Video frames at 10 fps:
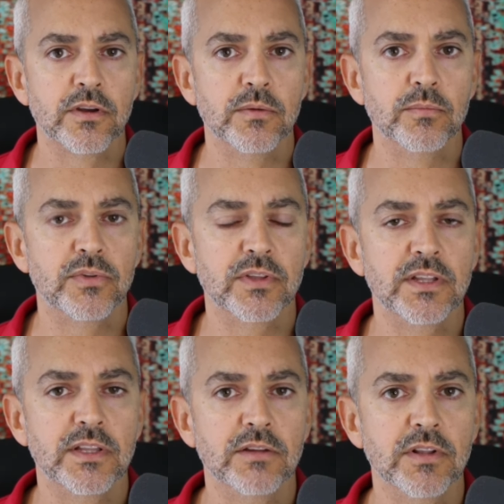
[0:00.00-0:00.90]

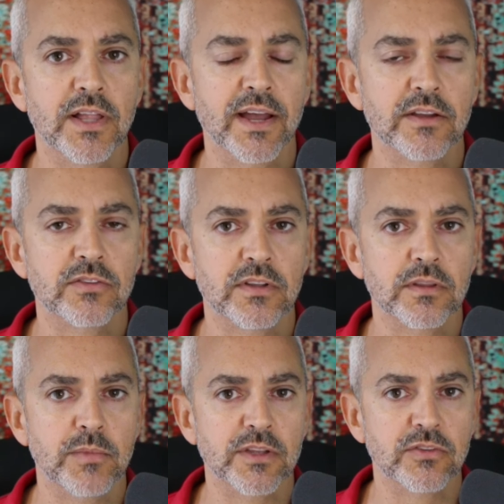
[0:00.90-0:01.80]
completely relaxing
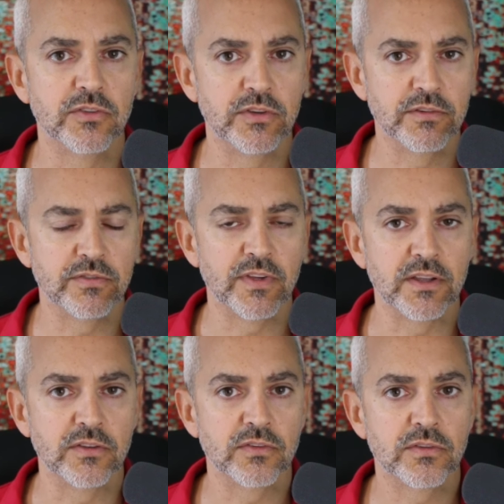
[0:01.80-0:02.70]
the muscles in your
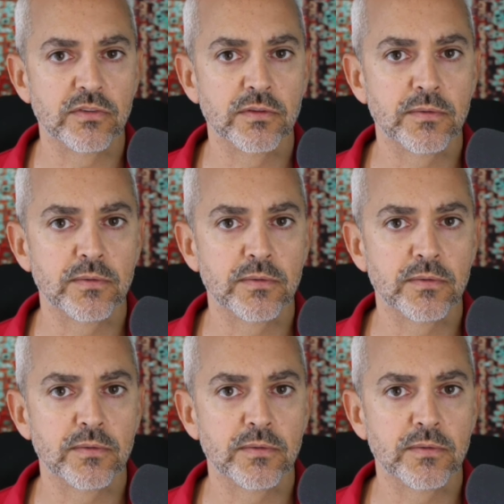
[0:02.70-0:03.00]
face.